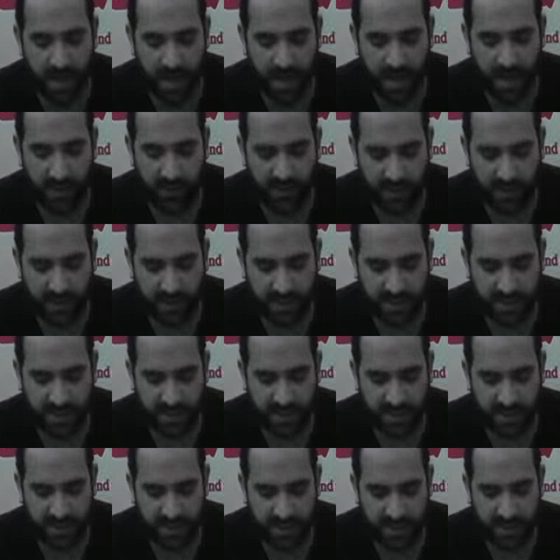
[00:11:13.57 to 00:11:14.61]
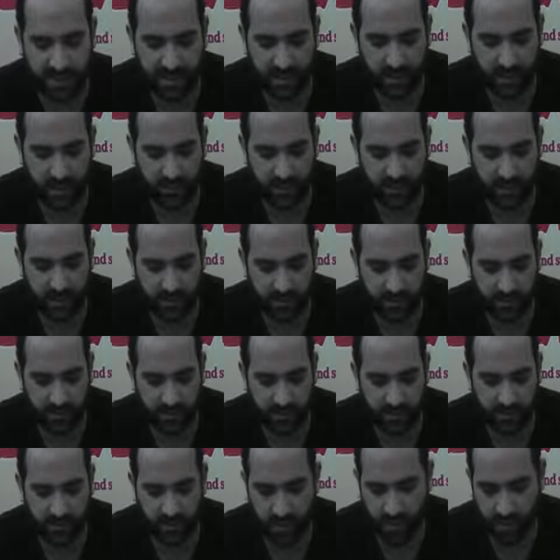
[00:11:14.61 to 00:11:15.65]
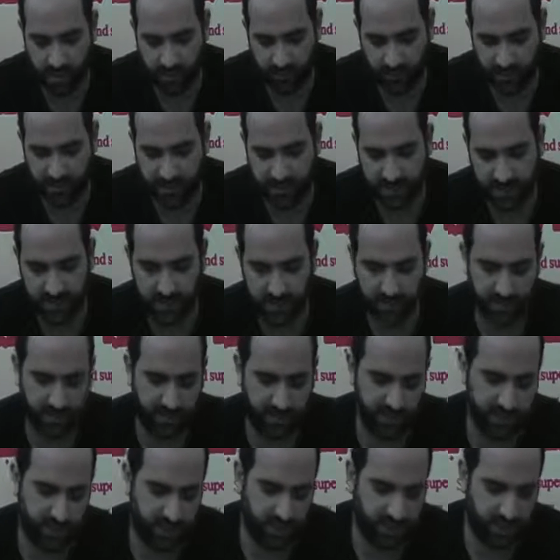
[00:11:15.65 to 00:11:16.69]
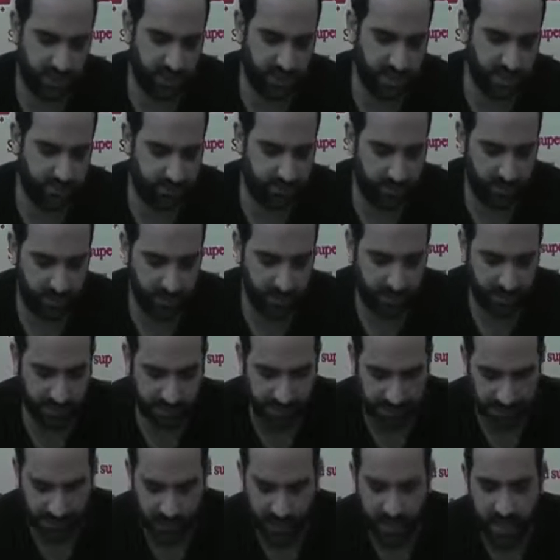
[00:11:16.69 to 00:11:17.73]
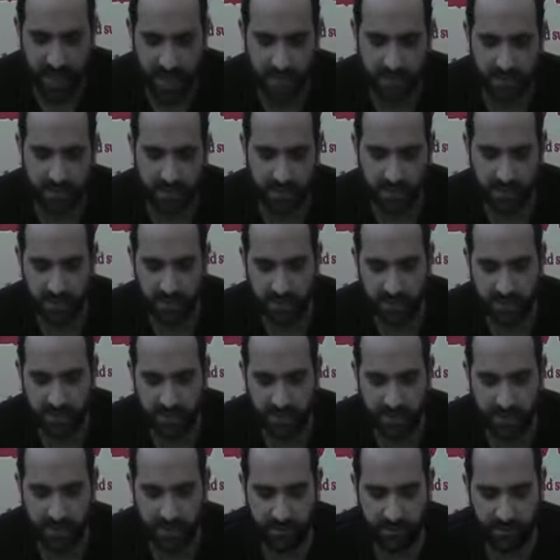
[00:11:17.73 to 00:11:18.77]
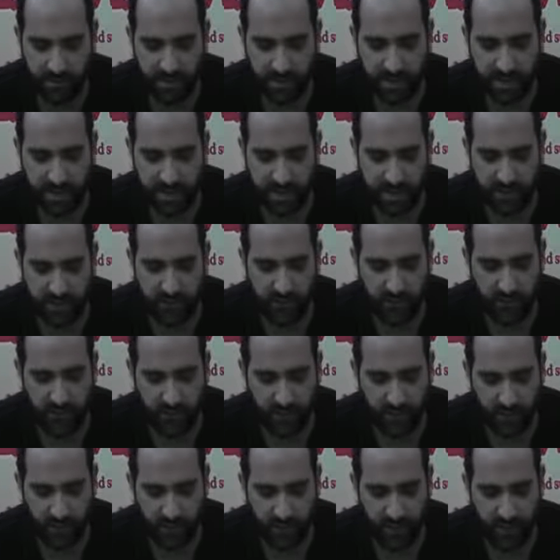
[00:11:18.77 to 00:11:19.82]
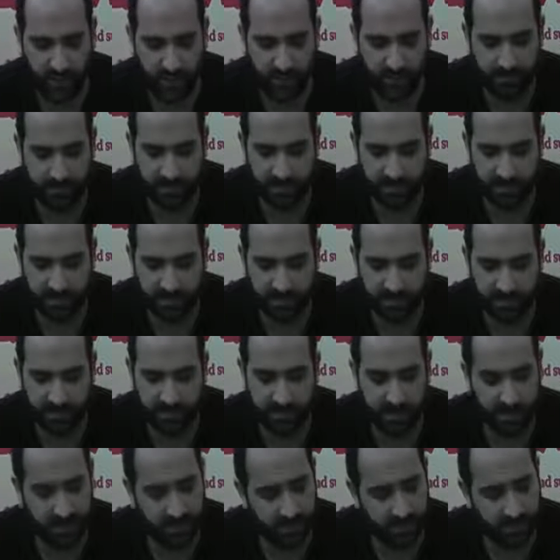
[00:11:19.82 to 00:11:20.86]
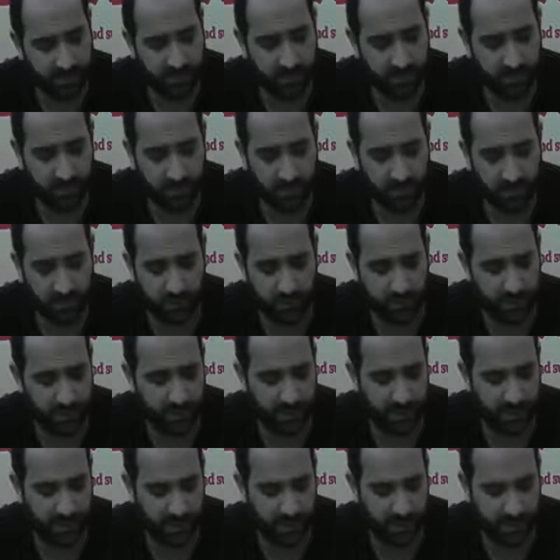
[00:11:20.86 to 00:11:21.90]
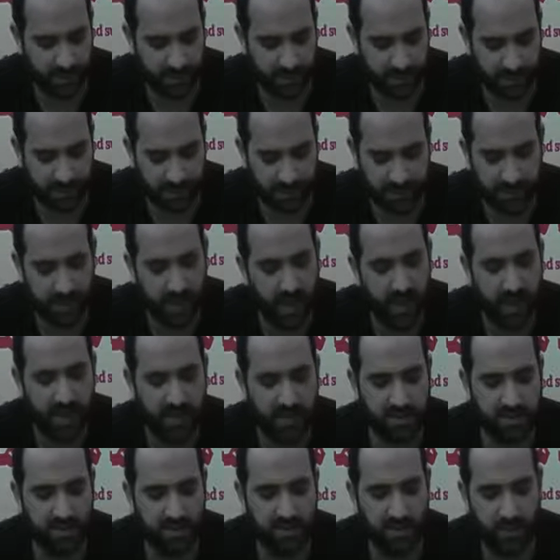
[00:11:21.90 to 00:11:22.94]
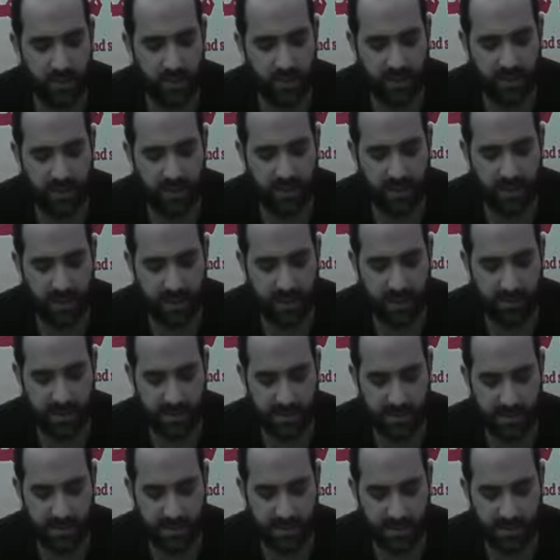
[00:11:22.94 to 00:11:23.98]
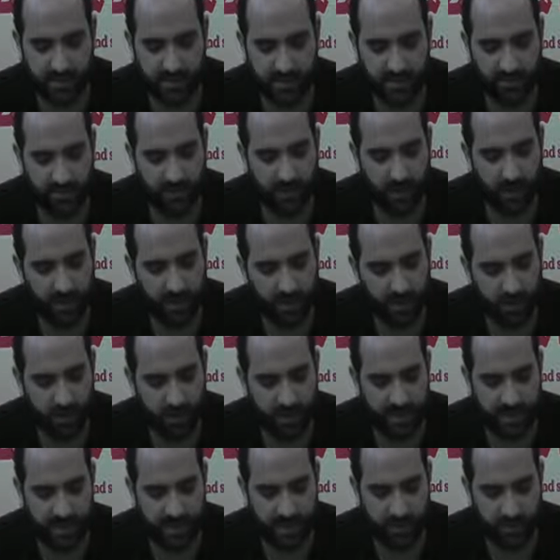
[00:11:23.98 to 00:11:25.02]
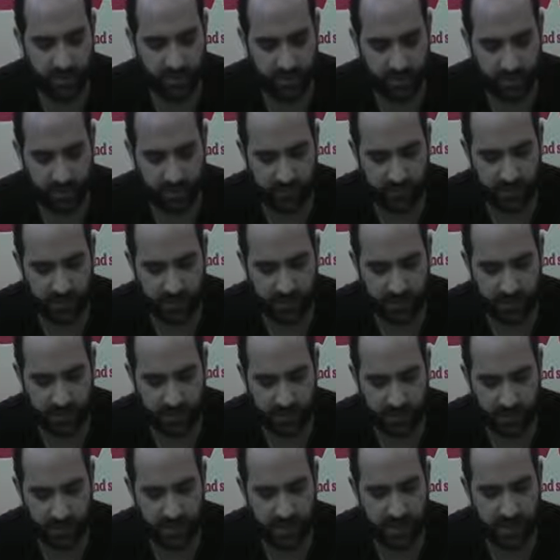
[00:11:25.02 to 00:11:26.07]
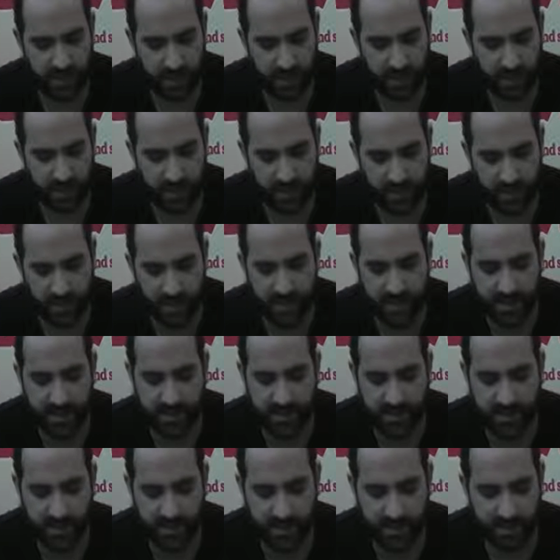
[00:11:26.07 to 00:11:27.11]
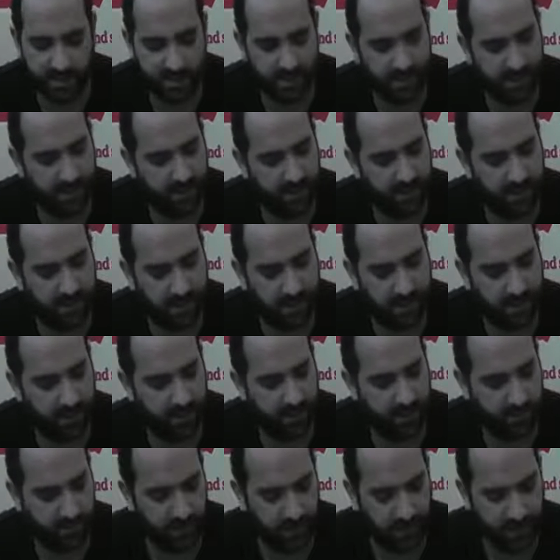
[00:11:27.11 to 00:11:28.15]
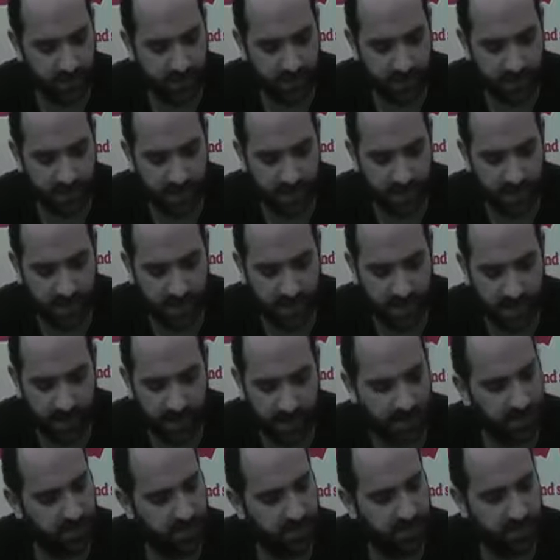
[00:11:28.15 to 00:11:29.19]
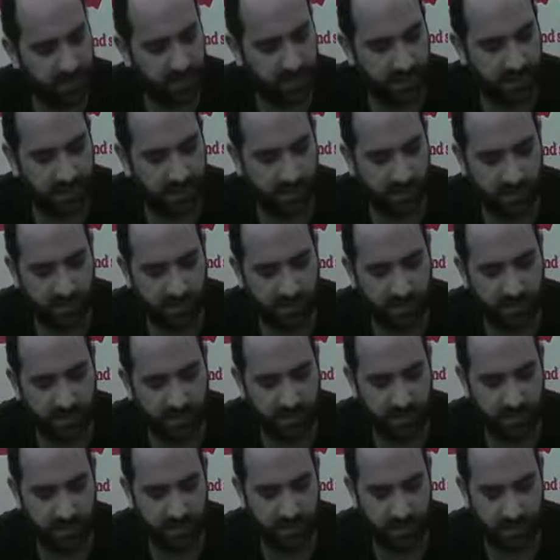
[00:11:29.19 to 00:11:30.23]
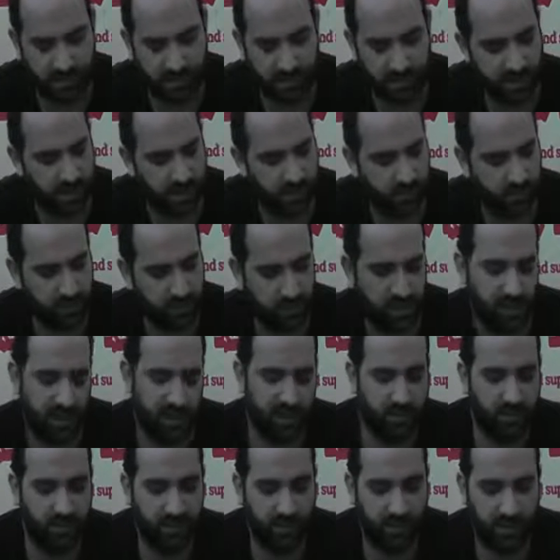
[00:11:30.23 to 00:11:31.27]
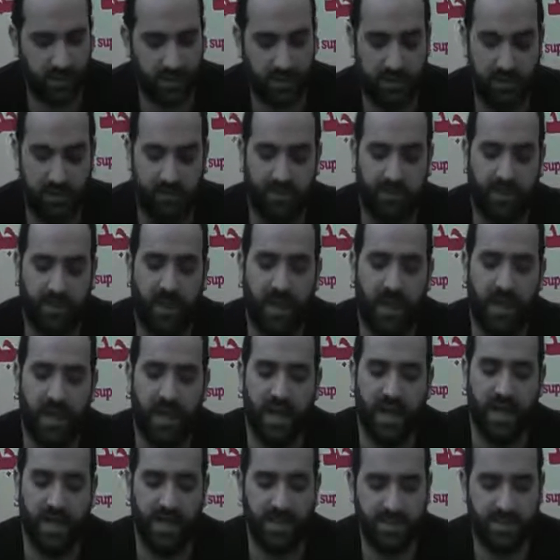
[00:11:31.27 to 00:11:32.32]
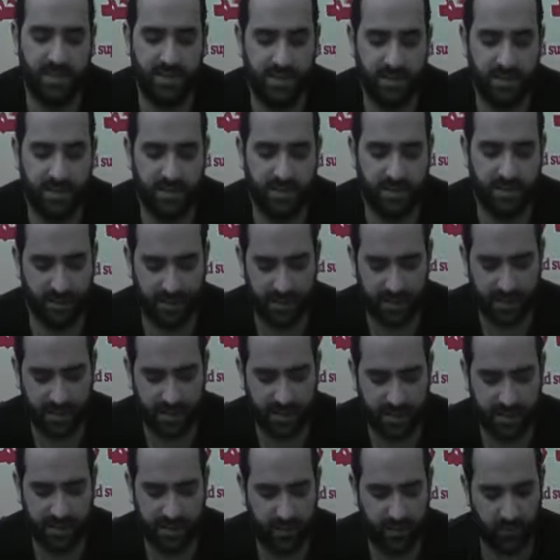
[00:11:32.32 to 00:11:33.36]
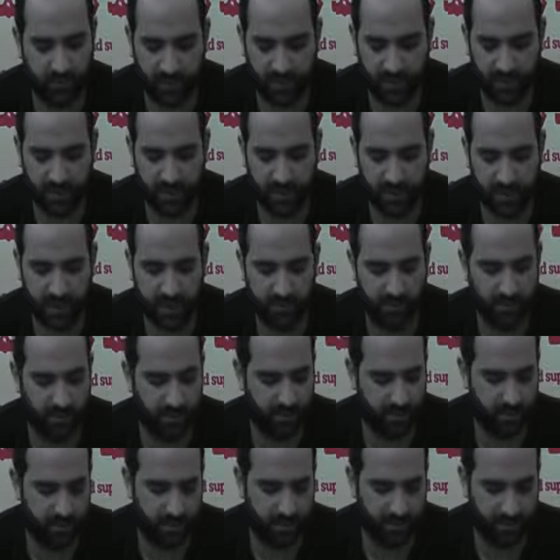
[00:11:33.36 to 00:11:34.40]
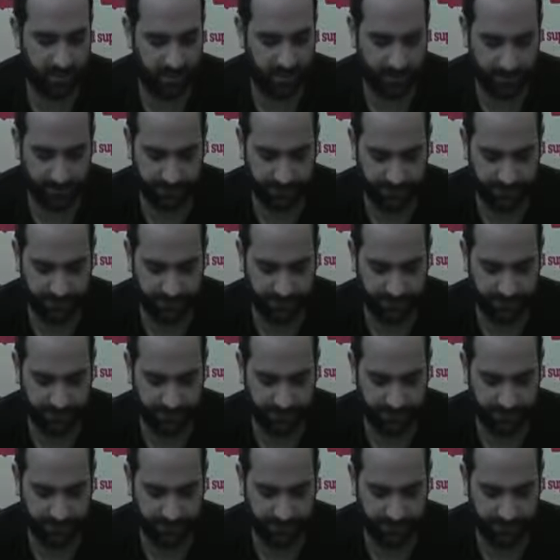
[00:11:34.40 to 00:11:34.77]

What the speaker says: Our religion is that of knowledge, progress, civilization, and beauty. It is a religion that brings forth benefit for all mankind. It is narrated that a man said, O Messenger of Allah, shall I tie it and rely upon Allah, or leave it loose and rely on Allah? He said, tie it and rely upon Allah.